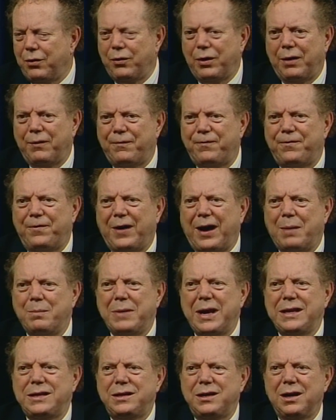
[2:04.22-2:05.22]
i oh, uh,
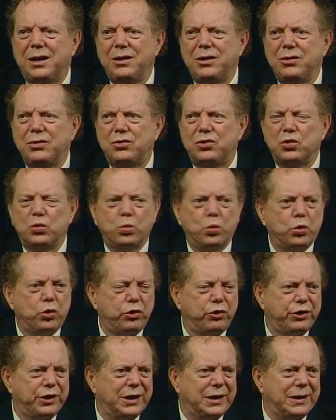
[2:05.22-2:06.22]
i may tell you to
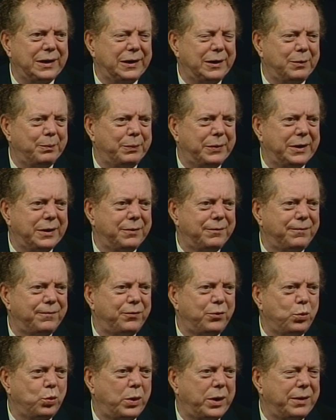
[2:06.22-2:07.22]
worry a little bit
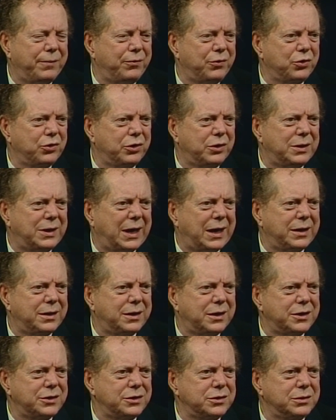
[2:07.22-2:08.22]
for whatever good
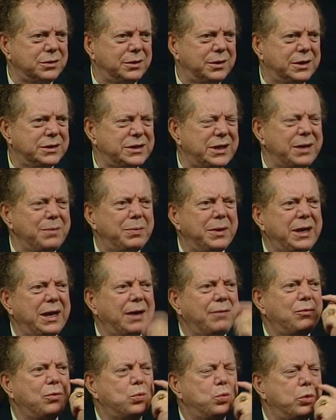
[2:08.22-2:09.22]
that does you. Is
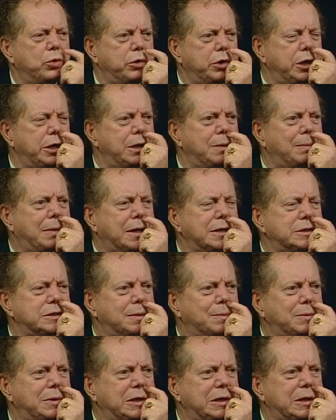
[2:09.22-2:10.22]
anybody ever worried
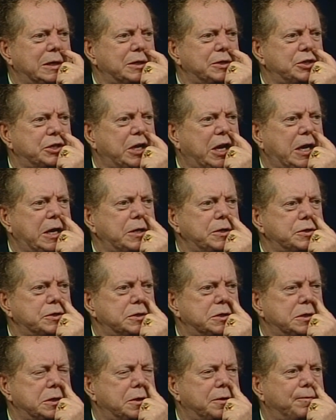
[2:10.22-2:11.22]
about something and it
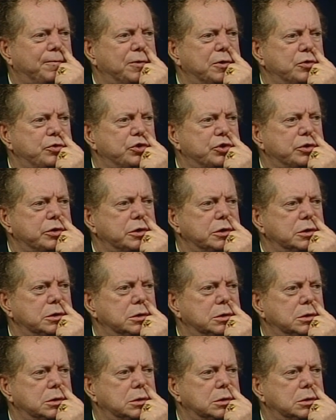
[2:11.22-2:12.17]
changed the future?